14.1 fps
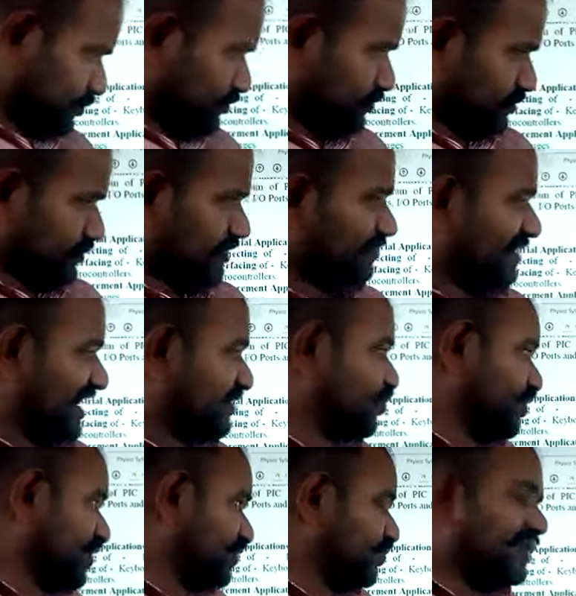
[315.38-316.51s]
to the
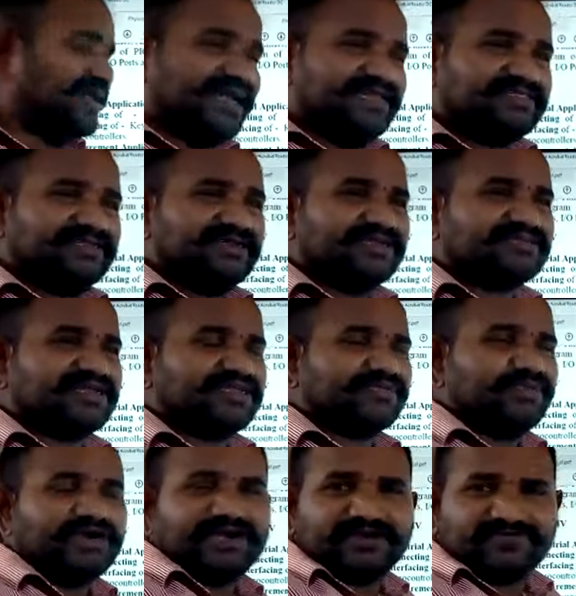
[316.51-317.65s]
microcontroller. LCD is nothing
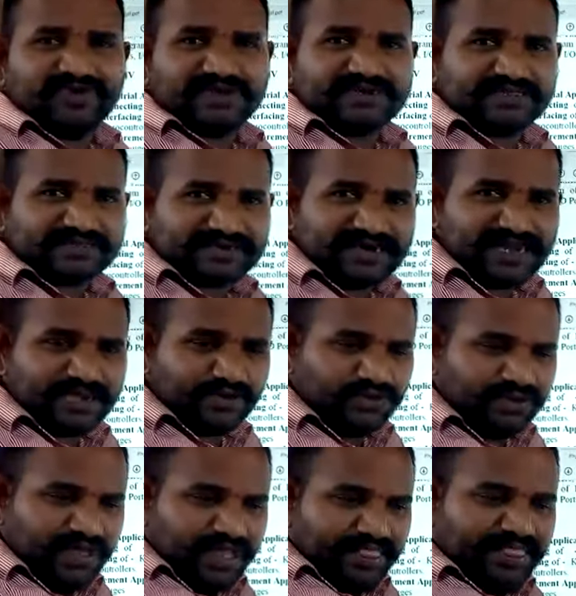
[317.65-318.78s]
but liquid crystal diode.
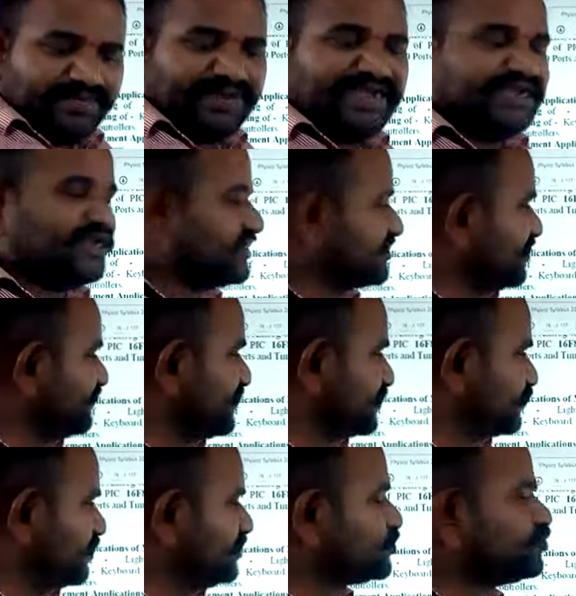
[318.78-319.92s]
The main intention of this
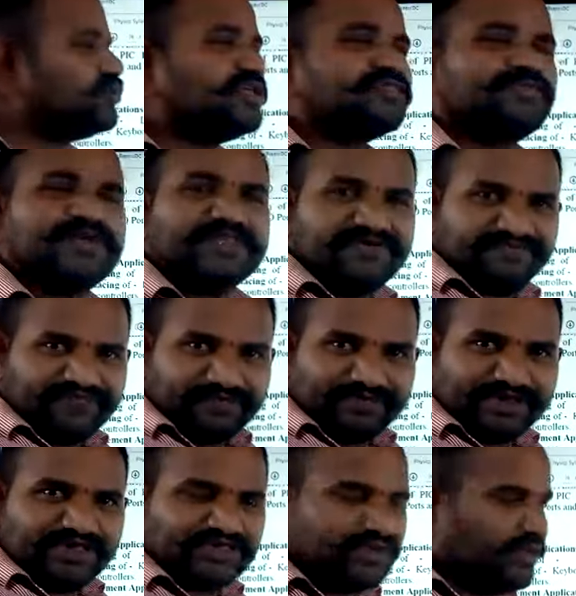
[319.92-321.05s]
one is to display the
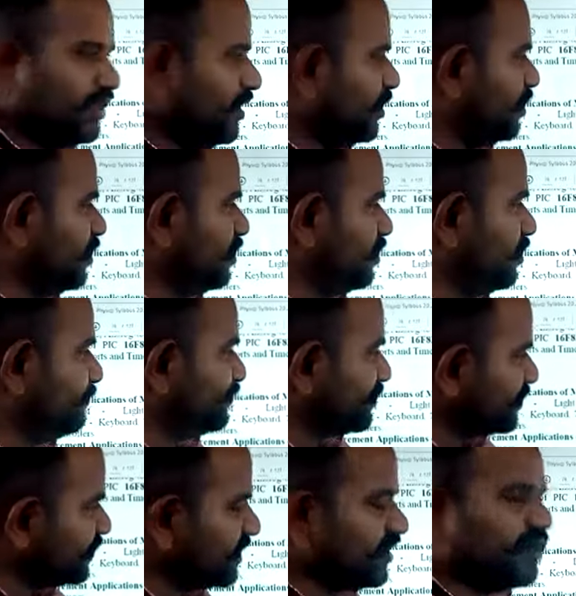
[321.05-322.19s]
information
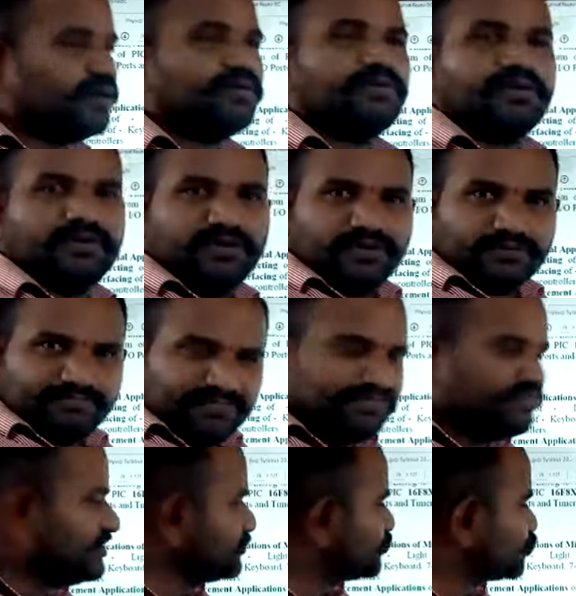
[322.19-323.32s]
in the
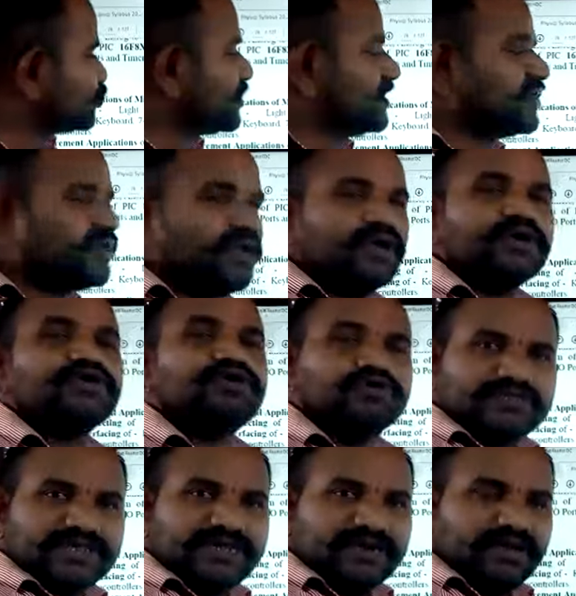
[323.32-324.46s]
means to the
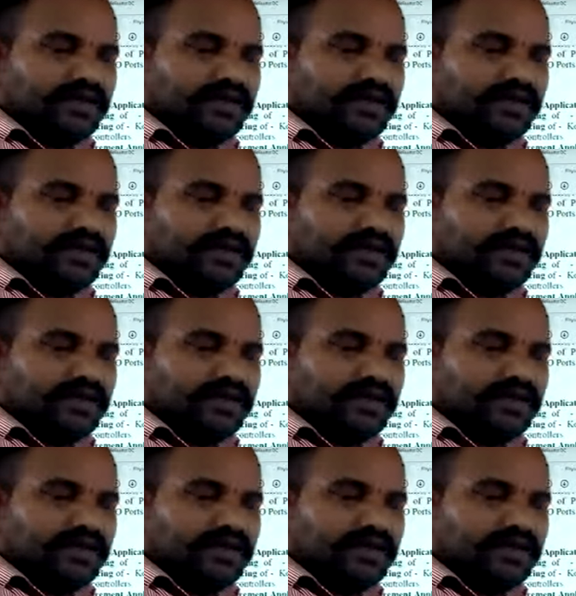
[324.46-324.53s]
user